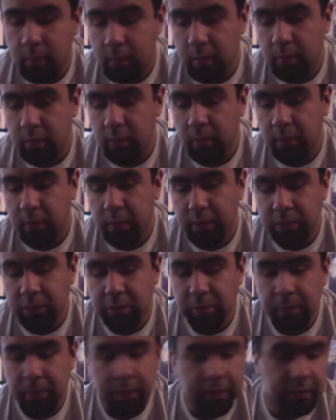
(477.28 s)
You don't want to
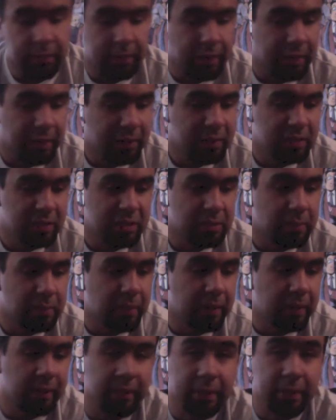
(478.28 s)
cheap out on that. You can cheap
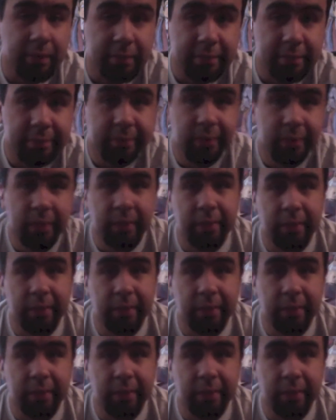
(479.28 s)
out on, on a